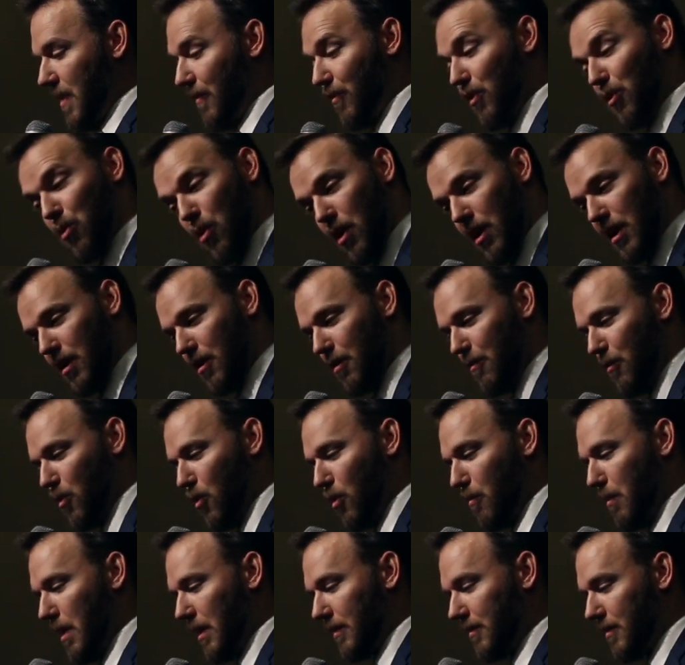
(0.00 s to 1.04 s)
If you want to hear
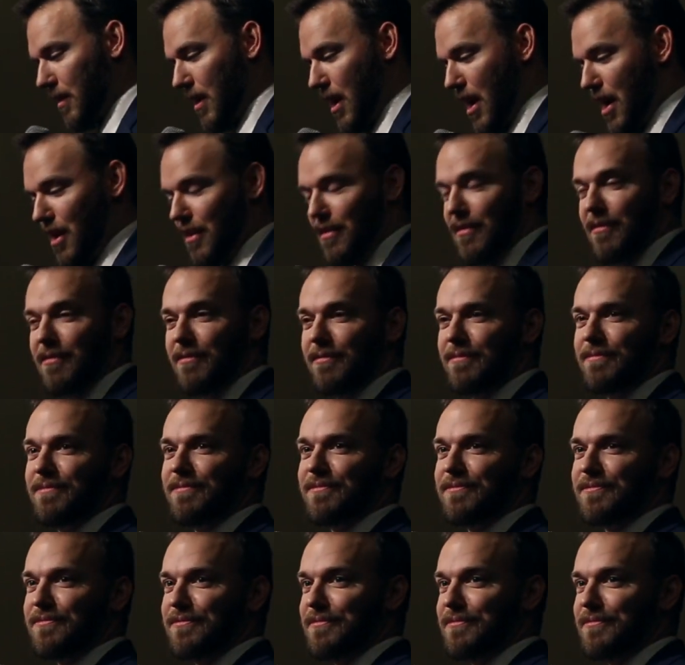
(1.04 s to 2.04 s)
more about that,